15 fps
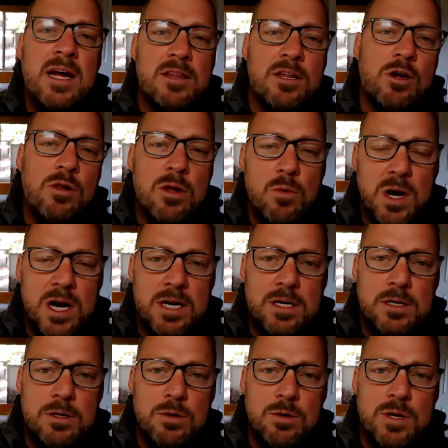And the only way
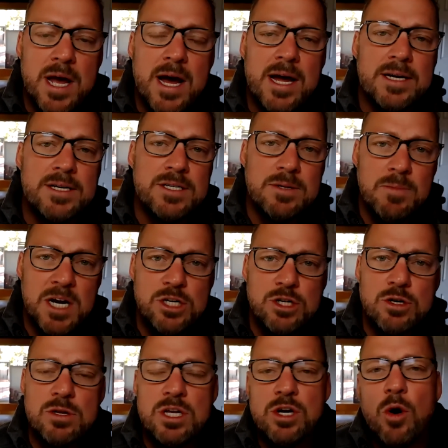to do that is to make
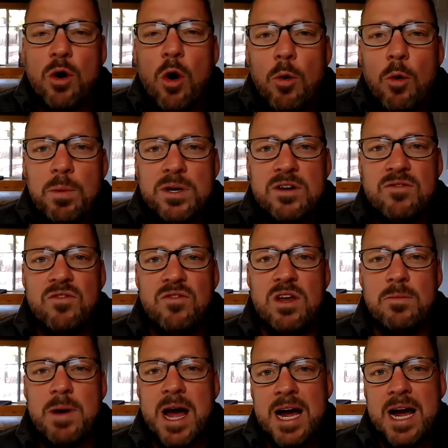sure that you're open to
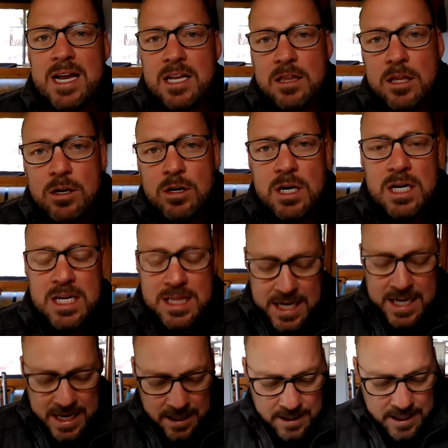feedback and looking at
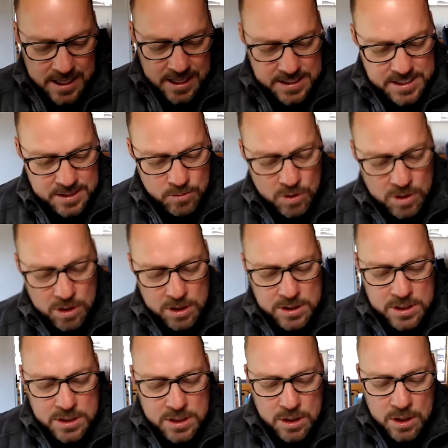the analytics in
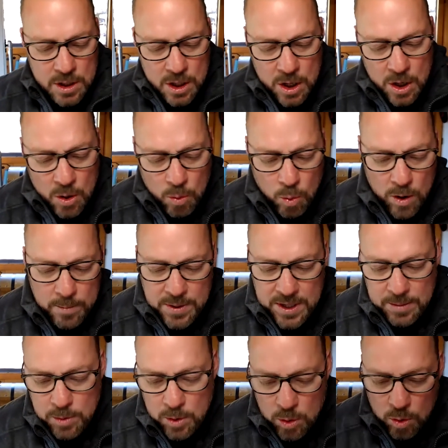regards to what
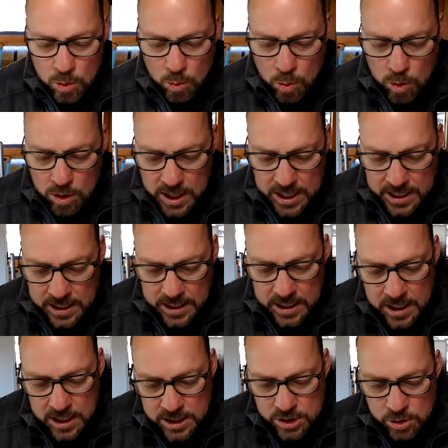people want
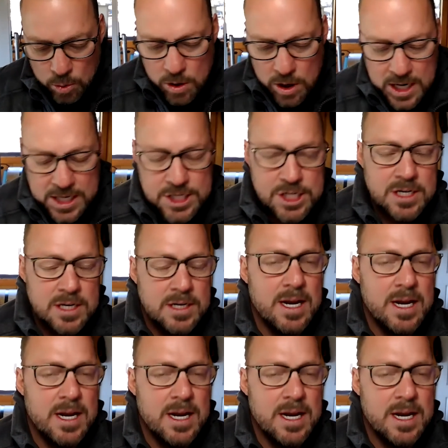to watch.